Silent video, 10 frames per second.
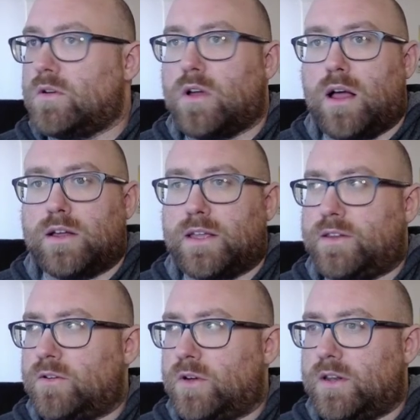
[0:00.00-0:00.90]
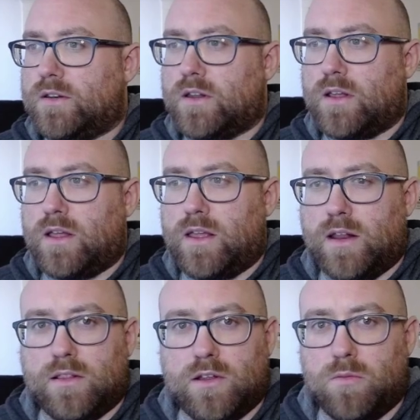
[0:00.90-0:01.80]
I'll get to it in
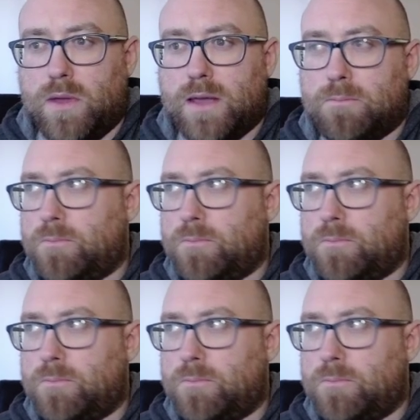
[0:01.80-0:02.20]
a little bit,